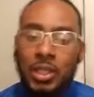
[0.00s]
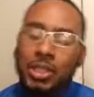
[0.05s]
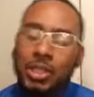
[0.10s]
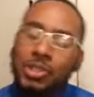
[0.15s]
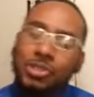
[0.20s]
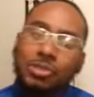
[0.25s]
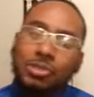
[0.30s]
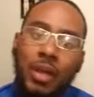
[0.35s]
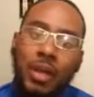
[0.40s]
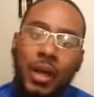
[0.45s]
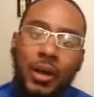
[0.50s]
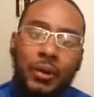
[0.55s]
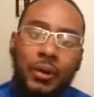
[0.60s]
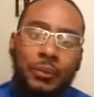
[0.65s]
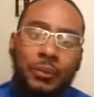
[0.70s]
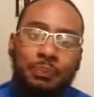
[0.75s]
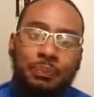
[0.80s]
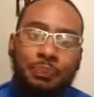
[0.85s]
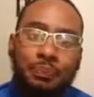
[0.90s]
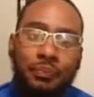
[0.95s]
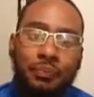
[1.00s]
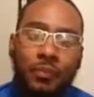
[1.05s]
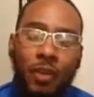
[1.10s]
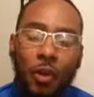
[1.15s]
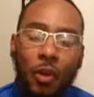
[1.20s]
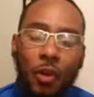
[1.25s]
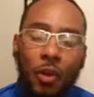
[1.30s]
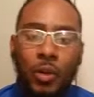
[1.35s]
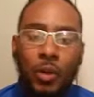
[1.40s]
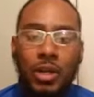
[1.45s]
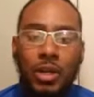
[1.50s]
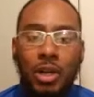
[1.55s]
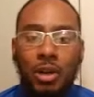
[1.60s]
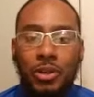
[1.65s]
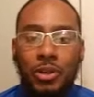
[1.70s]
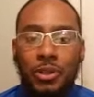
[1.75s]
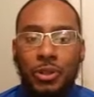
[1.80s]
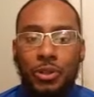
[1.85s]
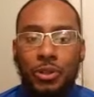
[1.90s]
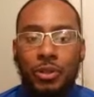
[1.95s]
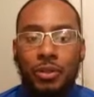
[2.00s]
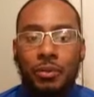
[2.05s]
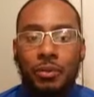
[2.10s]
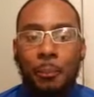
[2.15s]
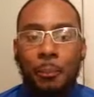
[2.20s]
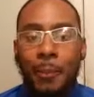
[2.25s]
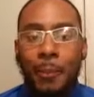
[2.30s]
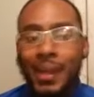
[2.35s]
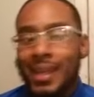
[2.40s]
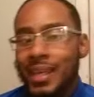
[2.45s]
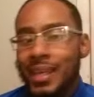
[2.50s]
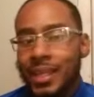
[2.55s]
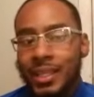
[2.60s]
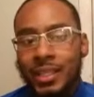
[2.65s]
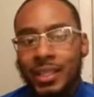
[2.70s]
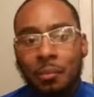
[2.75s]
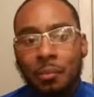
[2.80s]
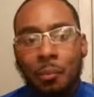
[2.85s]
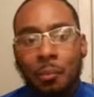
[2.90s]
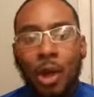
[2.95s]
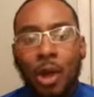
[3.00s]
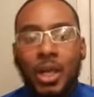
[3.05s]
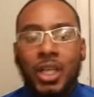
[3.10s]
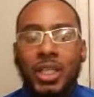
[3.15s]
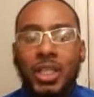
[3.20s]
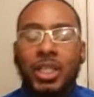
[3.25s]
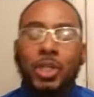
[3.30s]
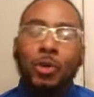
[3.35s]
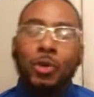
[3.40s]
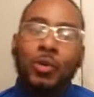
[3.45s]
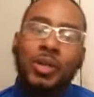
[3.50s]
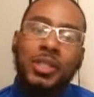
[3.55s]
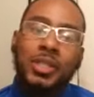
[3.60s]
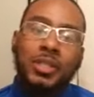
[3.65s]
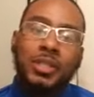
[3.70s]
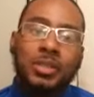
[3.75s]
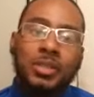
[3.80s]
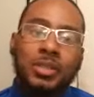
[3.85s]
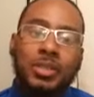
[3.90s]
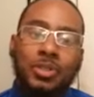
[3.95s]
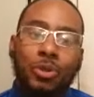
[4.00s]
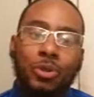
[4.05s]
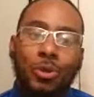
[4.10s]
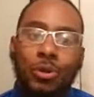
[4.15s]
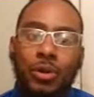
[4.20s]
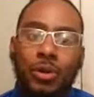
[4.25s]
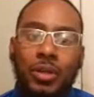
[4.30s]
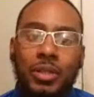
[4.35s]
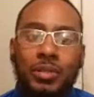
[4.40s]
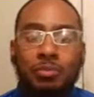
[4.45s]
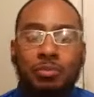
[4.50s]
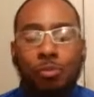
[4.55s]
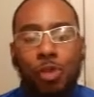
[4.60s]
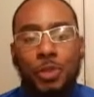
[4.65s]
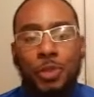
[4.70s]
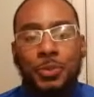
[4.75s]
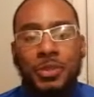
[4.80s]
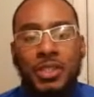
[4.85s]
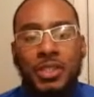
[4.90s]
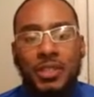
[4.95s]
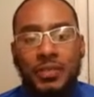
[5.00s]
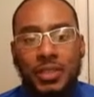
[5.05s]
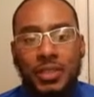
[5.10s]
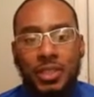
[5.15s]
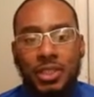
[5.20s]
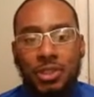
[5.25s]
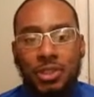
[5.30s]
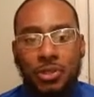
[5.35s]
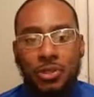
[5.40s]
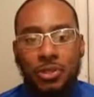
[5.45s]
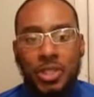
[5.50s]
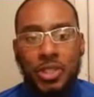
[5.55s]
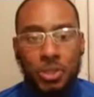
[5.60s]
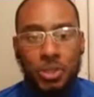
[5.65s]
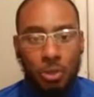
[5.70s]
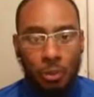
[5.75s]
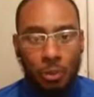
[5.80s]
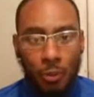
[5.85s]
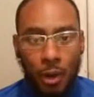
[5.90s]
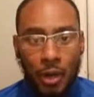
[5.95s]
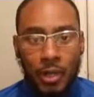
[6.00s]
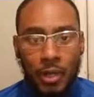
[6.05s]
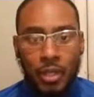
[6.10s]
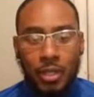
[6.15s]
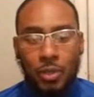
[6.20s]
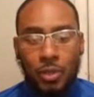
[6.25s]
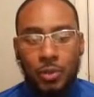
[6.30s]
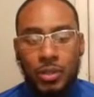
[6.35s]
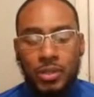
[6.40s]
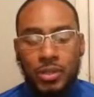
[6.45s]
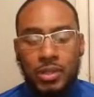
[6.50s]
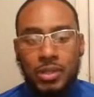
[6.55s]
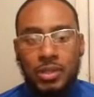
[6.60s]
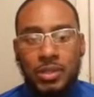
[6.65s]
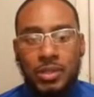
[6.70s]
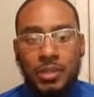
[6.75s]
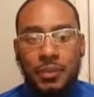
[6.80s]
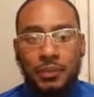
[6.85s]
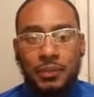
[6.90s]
So now, what are your main marketing questions, or more specifically, your digital marketing questions?